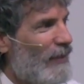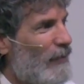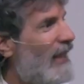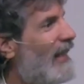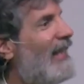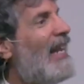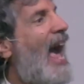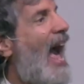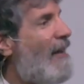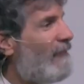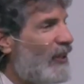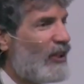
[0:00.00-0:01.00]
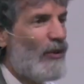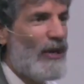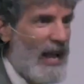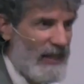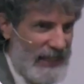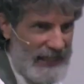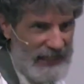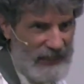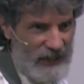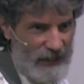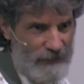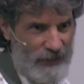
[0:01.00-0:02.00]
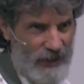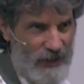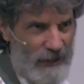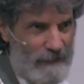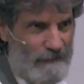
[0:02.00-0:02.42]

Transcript: But he didn't have to go down to Egypt.